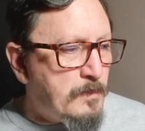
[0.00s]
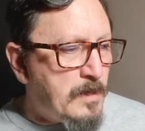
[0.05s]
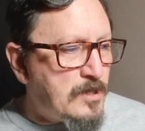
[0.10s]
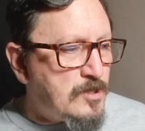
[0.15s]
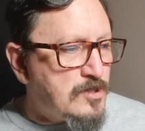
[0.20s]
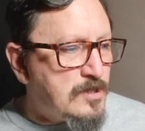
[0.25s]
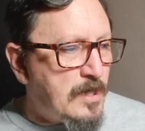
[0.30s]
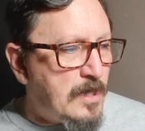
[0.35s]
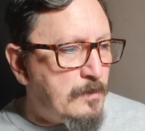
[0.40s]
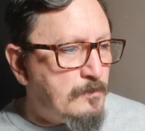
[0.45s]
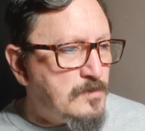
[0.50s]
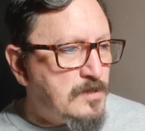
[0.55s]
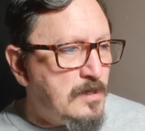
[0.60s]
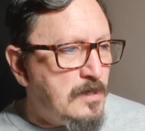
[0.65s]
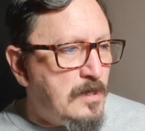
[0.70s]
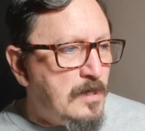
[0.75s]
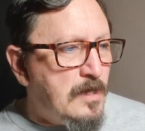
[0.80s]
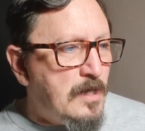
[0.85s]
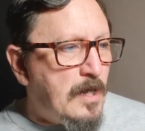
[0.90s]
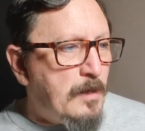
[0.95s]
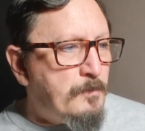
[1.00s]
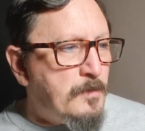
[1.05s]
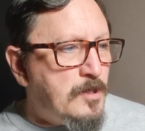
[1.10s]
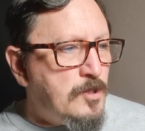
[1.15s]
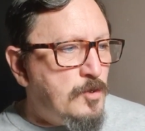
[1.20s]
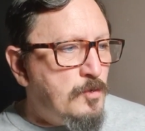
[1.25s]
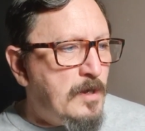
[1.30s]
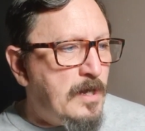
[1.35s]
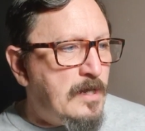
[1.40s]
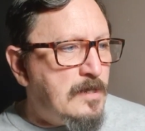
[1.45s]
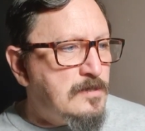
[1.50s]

match games. I mean, you had